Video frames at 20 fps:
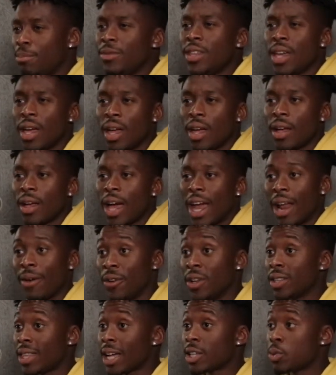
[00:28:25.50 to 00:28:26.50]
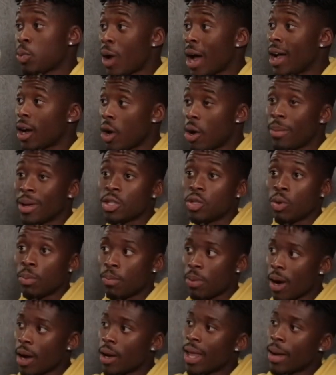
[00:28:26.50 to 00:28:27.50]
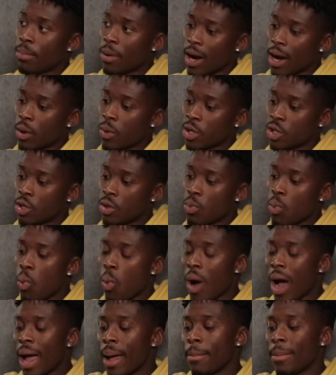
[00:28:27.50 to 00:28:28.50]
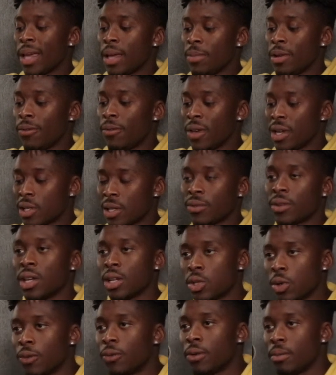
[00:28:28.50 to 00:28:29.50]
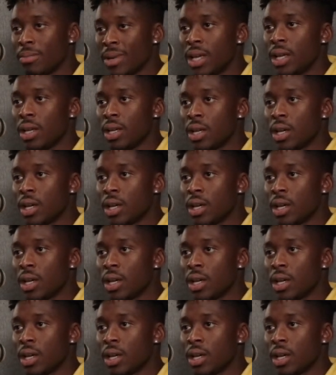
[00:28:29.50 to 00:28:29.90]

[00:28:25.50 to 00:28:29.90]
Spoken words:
yeah, and I think that's why, going back to your prior question, why maybe things have kicked off for me